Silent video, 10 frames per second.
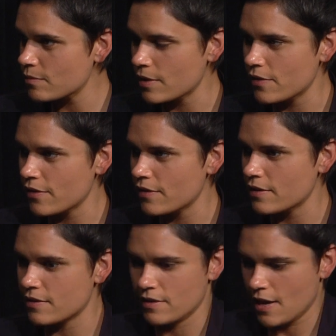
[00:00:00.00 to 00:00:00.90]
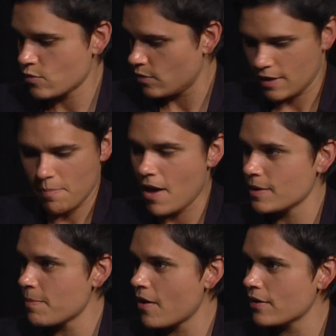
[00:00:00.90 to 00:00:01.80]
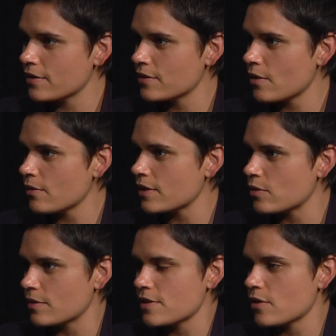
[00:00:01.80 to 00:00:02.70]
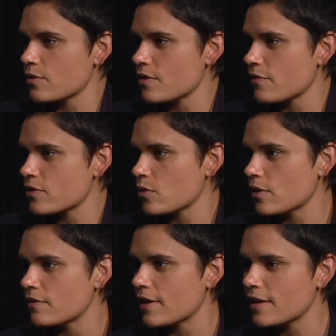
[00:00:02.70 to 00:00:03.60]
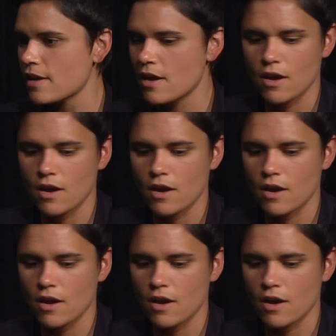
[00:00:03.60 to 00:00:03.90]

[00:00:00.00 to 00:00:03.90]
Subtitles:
whether it's an actual like body part, like you can tell yourself a story of like,